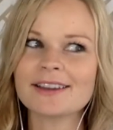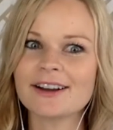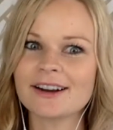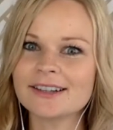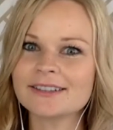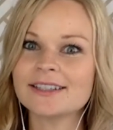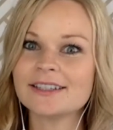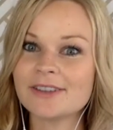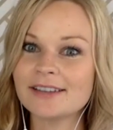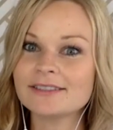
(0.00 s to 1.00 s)
the curtain and
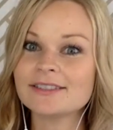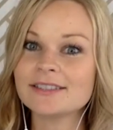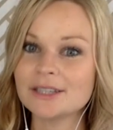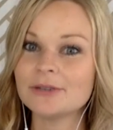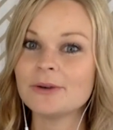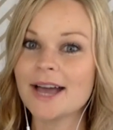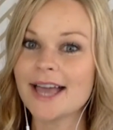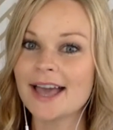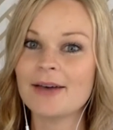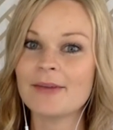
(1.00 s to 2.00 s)
you get to see who I
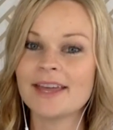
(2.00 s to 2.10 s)
am.